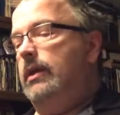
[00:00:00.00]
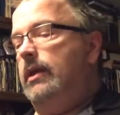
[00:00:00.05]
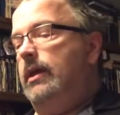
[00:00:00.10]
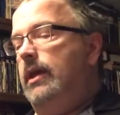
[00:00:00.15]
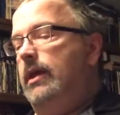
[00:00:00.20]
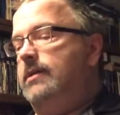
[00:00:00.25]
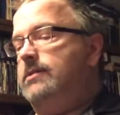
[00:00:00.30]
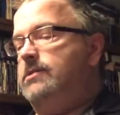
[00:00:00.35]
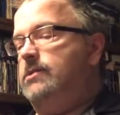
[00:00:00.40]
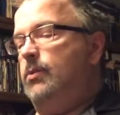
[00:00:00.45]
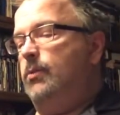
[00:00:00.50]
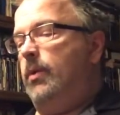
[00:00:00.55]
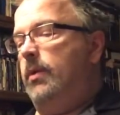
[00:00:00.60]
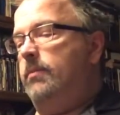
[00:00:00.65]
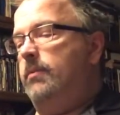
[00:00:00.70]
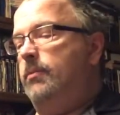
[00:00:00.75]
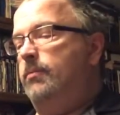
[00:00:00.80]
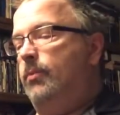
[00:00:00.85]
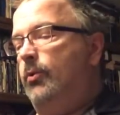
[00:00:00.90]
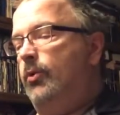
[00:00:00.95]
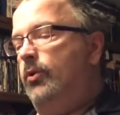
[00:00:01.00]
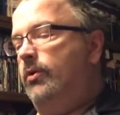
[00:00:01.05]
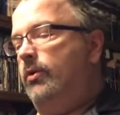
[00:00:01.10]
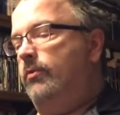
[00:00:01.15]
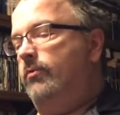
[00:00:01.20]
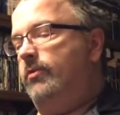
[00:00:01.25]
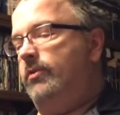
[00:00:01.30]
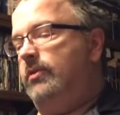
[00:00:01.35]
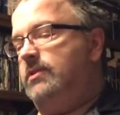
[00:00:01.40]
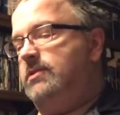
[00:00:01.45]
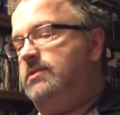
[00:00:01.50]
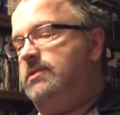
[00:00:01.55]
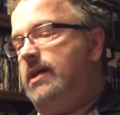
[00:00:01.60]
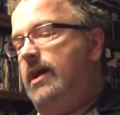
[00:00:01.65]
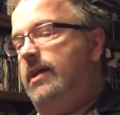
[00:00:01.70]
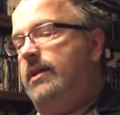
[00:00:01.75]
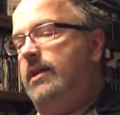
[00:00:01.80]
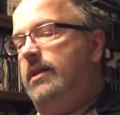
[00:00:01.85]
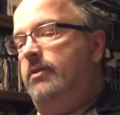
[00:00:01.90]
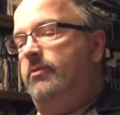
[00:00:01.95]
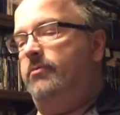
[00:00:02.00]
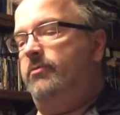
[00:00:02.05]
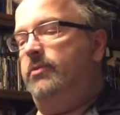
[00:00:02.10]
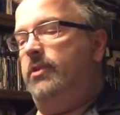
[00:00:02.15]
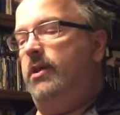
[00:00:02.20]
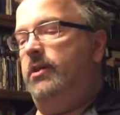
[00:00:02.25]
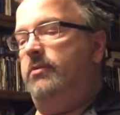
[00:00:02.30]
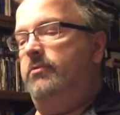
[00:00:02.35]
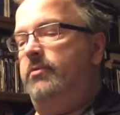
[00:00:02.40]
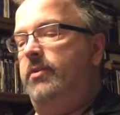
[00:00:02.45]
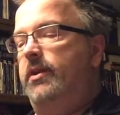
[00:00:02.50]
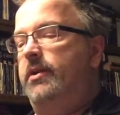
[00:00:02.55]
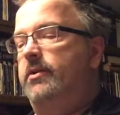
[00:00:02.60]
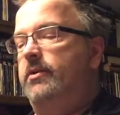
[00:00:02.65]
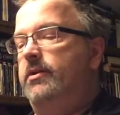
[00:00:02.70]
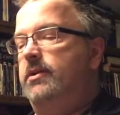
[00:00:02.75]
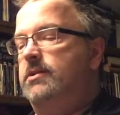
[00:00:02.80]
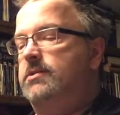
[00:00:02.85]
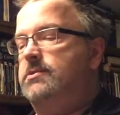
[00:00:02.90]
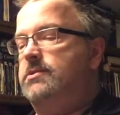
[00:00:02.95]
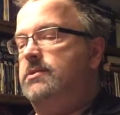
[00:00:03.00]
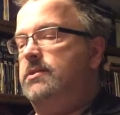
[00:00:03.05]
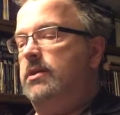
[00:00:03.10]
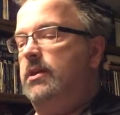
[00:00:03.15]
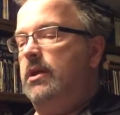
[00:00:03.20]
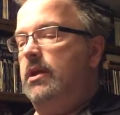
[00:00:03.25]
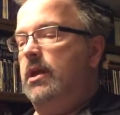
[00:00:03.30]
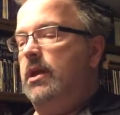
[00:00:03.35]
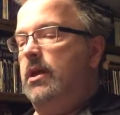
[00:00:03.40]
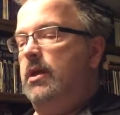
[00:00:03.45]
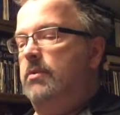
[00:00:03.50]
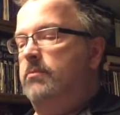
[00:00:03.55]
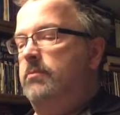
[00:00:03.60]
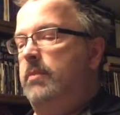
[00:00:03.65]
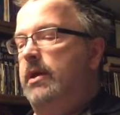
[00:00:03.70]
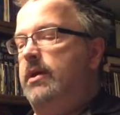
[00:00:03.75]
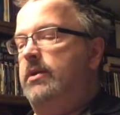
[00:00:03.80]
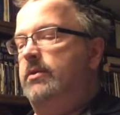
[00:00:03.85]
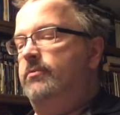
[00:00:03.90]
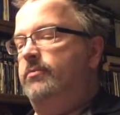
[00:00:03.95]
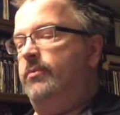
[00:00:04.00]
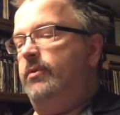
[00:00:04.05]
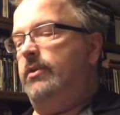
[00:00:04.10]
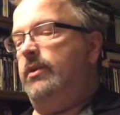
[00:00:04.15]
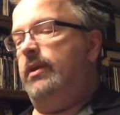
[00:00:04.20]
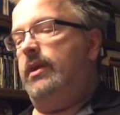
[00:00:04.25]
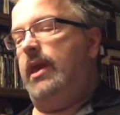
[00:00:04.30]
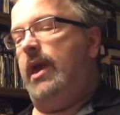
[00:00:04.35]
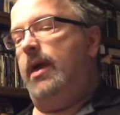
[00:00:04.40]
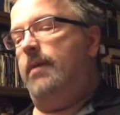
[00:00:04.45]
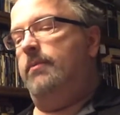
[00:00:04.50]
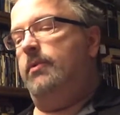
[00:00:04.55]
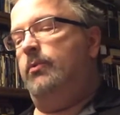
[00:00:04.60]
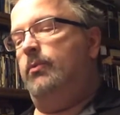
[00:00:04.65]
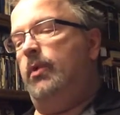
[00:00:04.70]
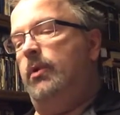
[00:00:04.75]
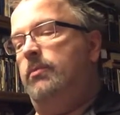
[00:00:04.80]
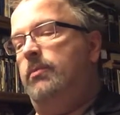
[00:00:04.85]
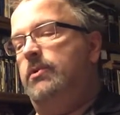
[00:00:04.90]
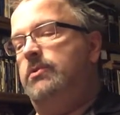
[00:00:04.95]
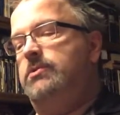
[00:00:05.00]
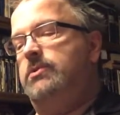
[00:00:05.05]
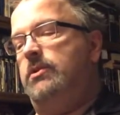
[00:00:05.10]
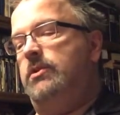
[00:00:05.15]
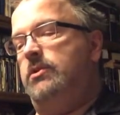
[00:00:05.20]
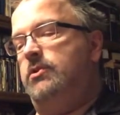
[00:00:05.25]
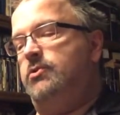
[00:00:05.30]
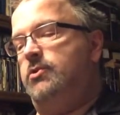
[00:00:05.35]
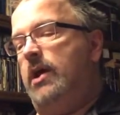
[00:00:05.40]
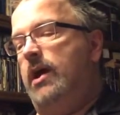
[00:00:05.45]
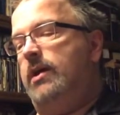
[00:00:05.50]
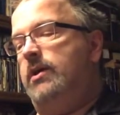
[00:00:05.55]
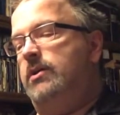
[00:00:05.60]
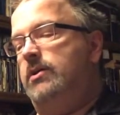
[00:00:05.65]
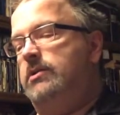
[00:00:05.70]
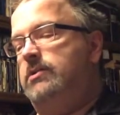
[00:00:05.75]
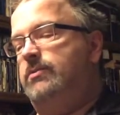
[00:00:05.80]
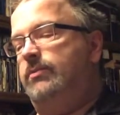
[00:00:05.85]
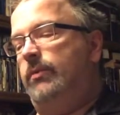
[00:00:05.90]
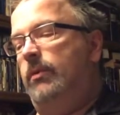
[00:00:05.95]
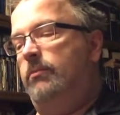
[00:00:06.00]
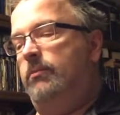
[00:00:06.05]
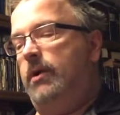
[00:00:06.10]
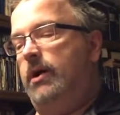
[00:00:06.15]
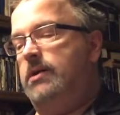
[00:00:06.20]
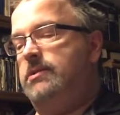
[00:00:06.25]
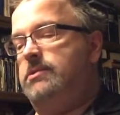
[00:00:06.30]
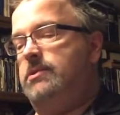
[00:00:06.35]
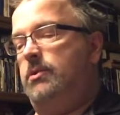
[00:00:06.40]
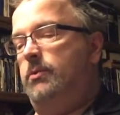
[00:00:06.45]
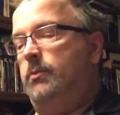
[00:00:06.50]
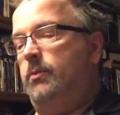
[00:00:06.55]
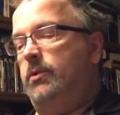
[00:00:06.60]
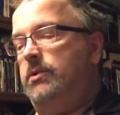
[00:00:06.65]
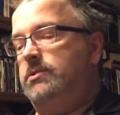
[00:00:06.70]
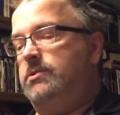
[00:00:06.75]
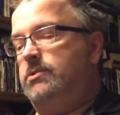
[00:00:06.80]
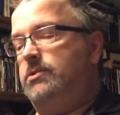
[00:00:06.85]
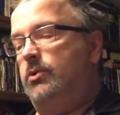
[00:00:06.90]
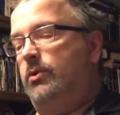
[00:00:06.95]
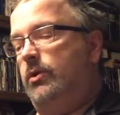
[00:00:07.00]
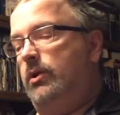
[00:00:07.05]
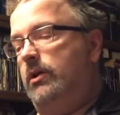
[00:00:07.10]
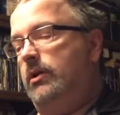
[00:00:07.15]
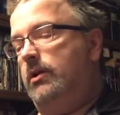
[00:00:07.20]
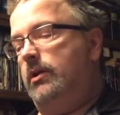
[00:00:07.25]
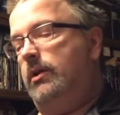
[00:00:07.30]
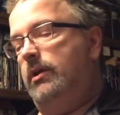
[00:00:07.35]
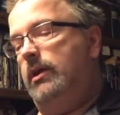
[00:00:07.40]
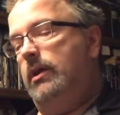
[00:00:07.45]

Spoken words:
As the women poured over the side in a flood of eagerness, making for the cabin where most of the dry goods from Boston were stored,